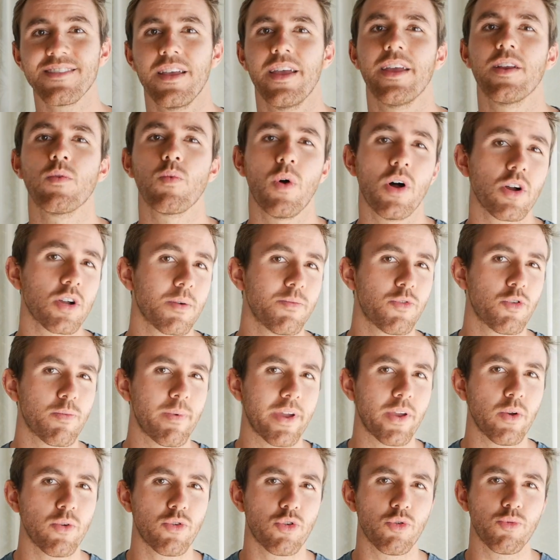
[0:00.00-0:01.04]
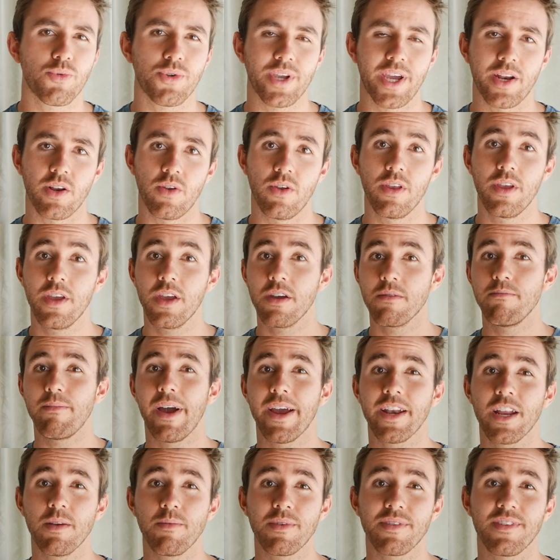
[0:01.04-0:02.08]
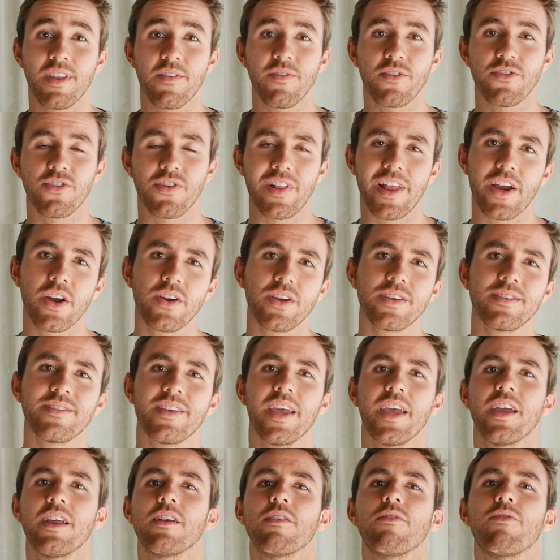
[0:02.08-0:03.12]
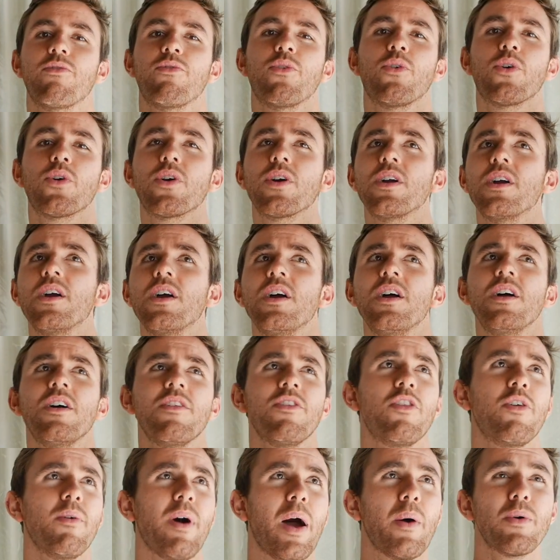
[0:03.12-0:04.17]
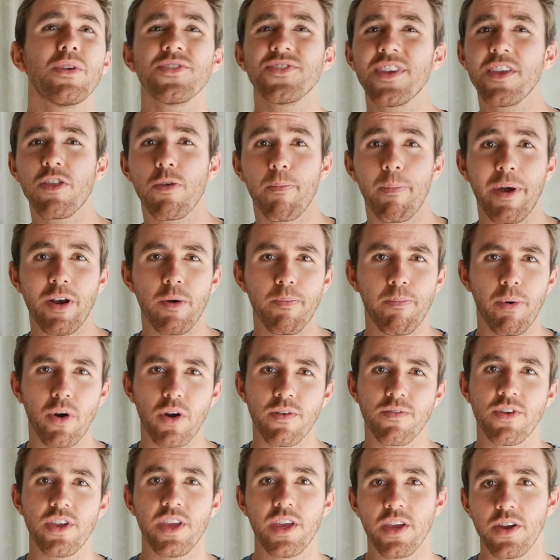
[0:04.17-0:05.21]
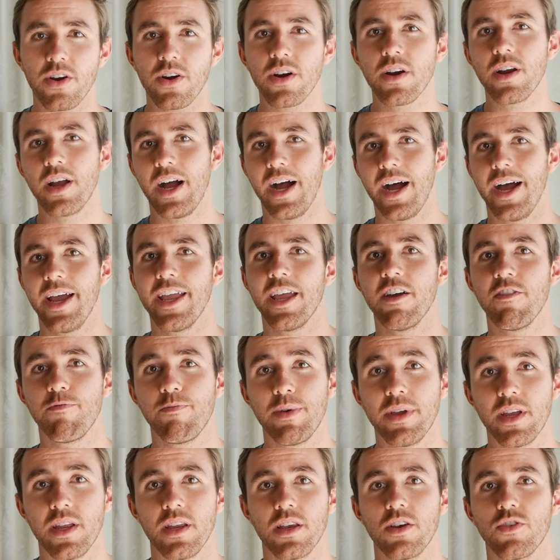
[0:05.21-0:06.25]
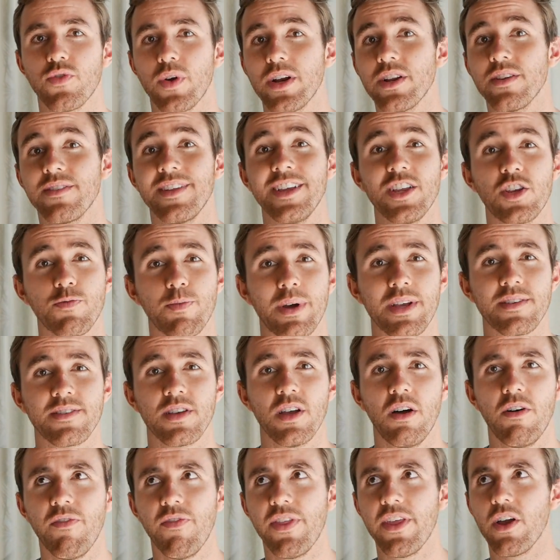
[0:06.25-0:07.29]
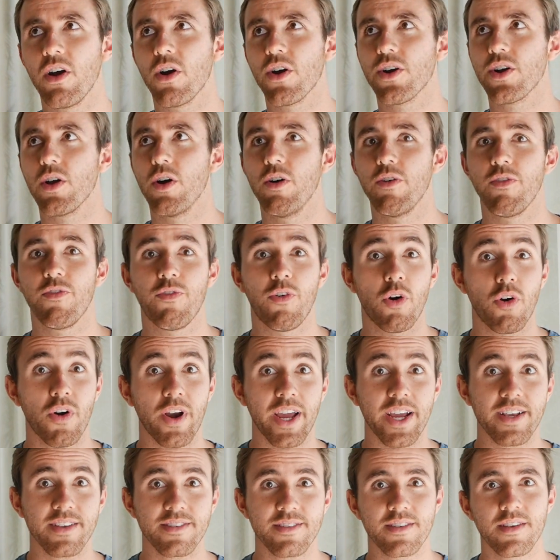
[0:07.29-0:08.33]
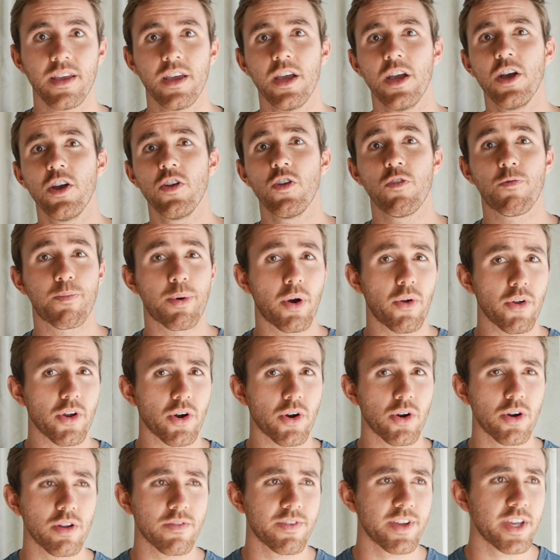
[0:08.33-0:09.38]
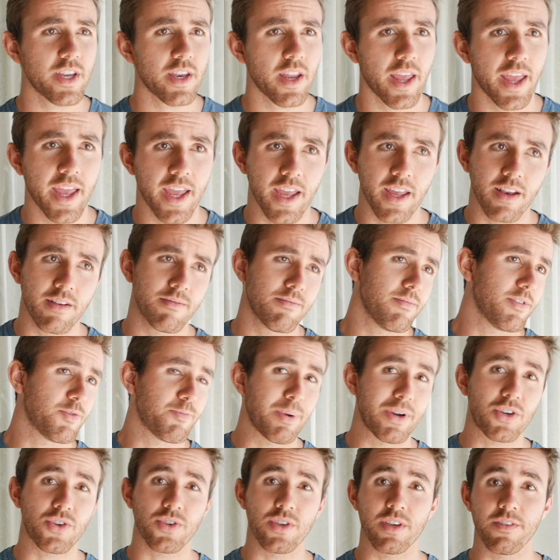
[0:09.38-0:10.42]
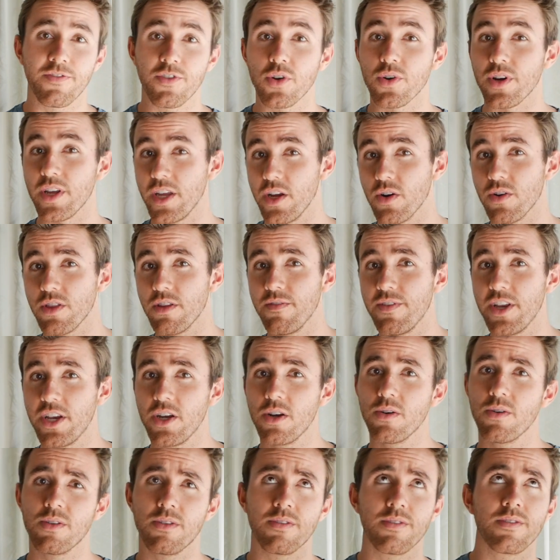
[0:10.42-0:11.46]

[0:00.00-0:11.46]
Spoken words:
and welcome to my YouTube channel. My name is Stephen Solaris, and for I want to say the better part of a year, I have been trying to teach myself the art of Forex. You've probably heard of it, and especially if you're here in the video,